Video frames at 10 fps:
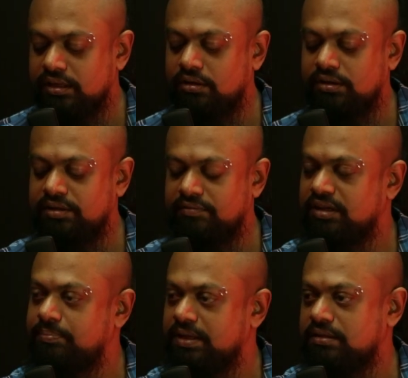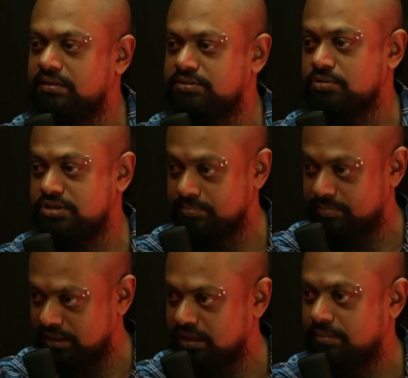on developing social
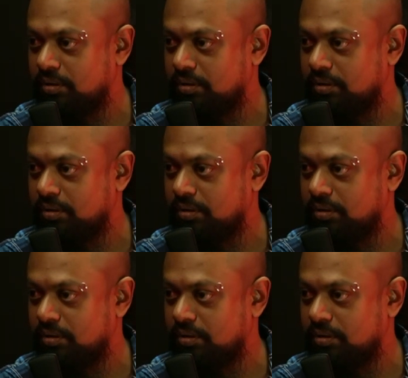media